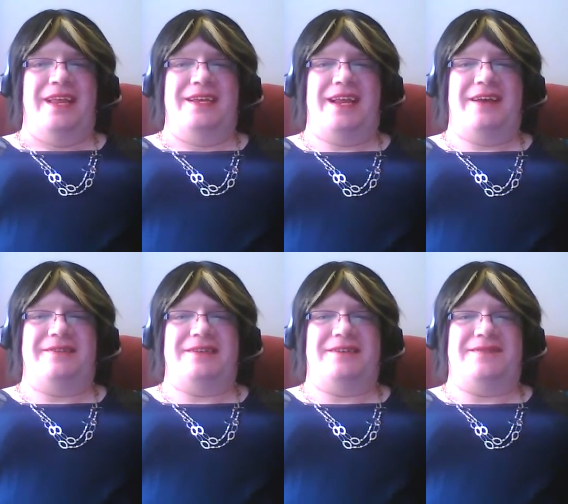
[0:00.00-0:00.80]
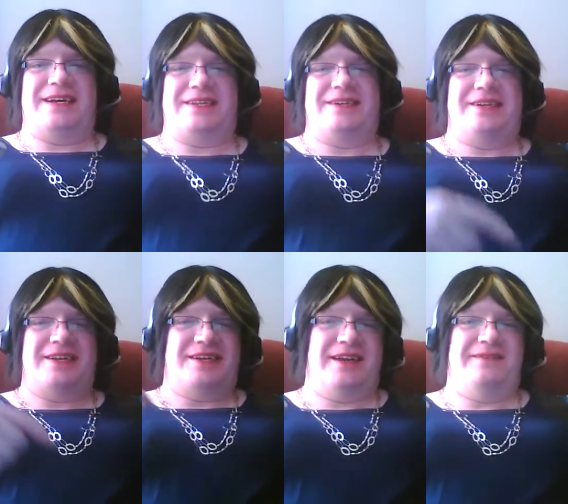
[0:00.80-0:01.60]
Today was a little faster because
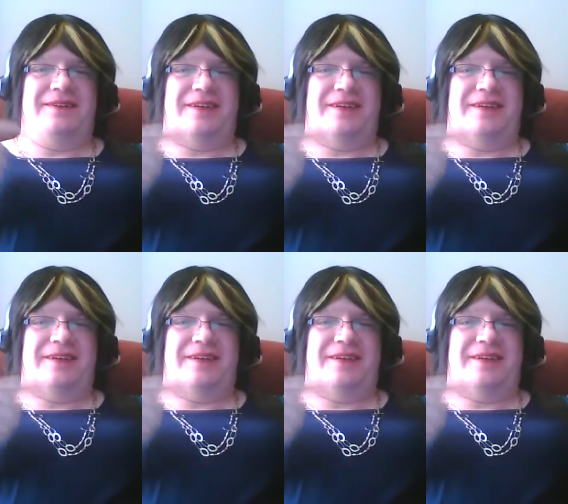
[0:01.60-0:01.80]
I shaved